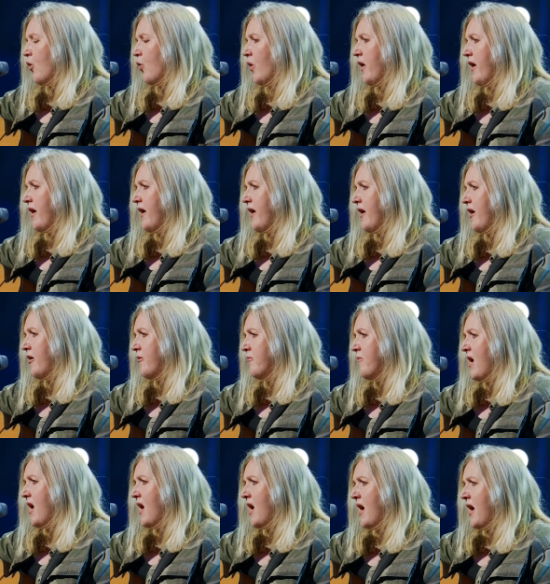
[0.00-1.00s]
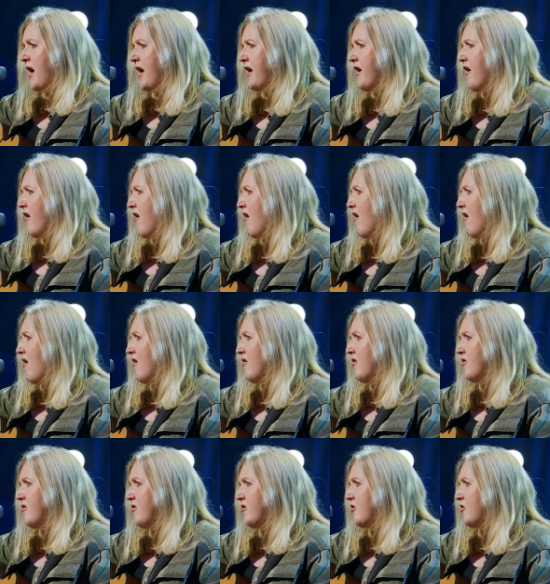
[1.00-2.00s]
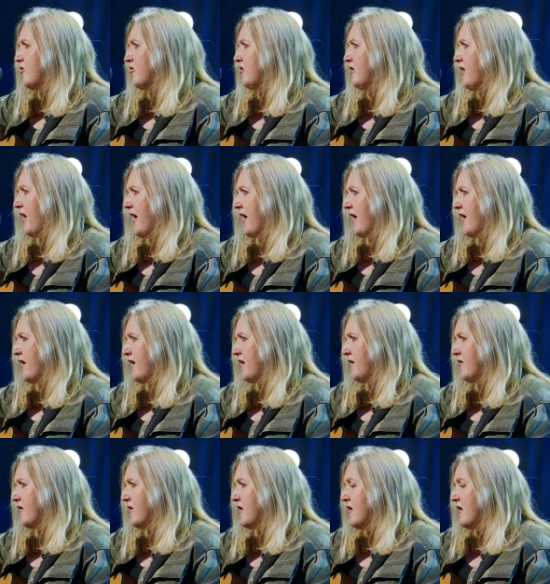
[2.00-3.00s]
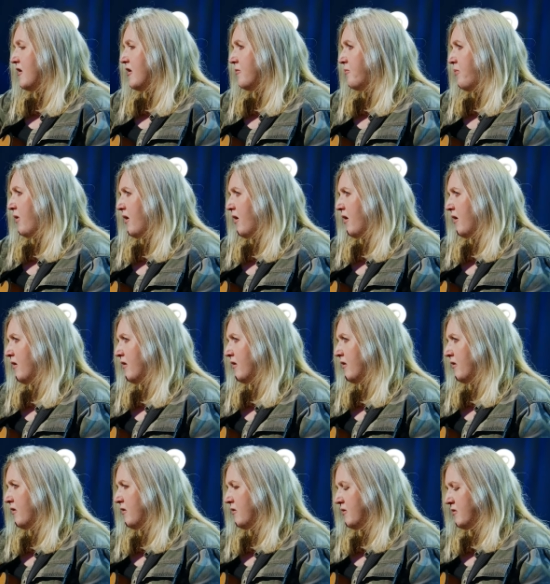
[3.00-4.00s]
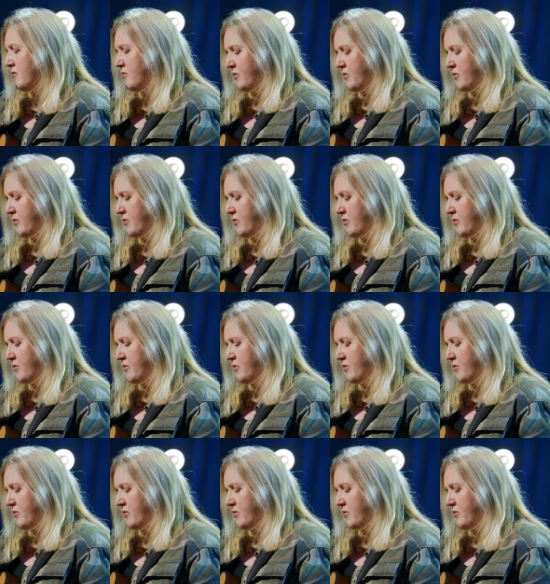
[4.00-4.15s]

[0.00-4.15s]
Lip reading: where my uncle had a pub,